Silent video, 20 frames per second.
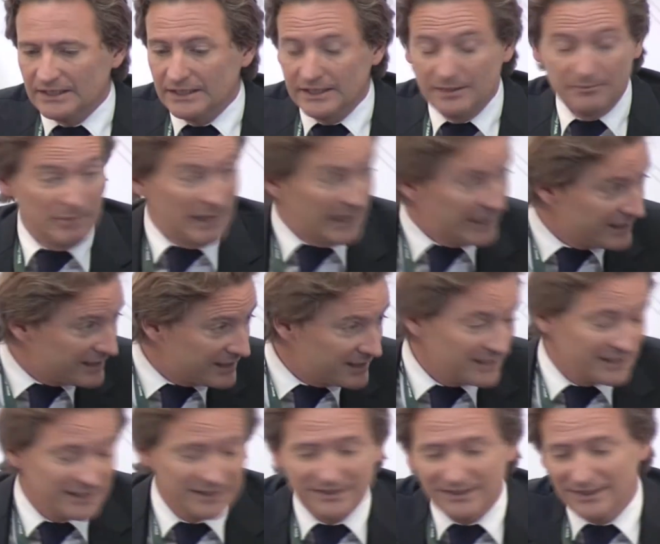in
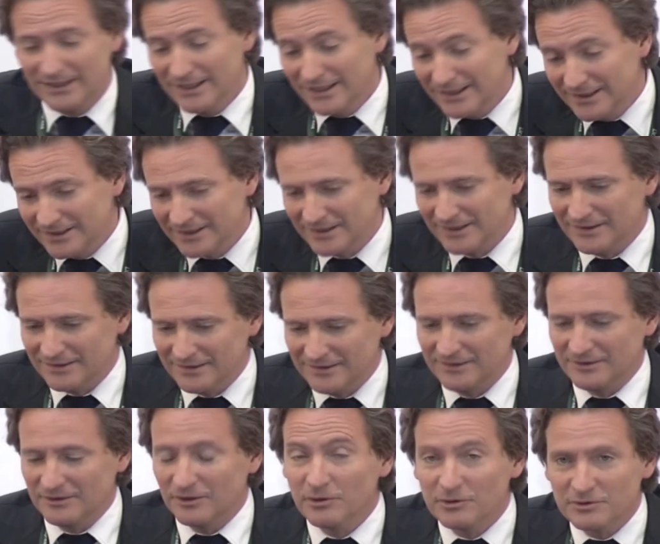banking, and
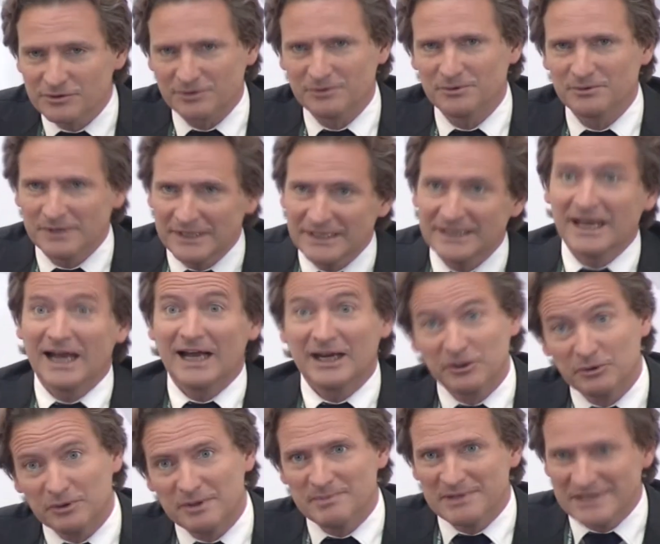also in
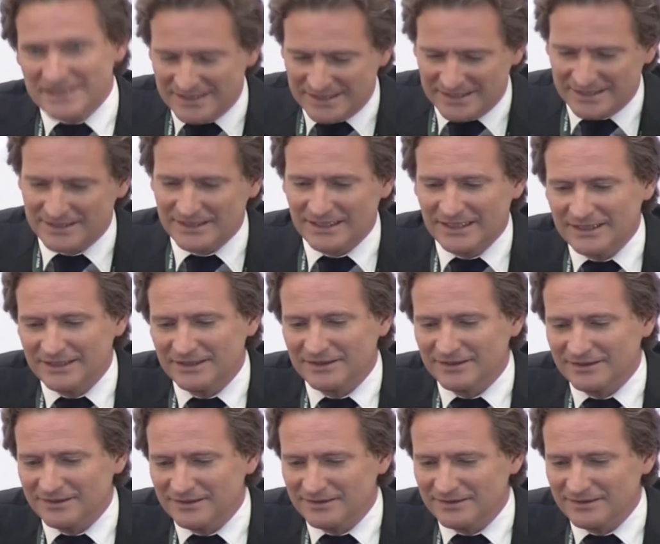agribusiness. And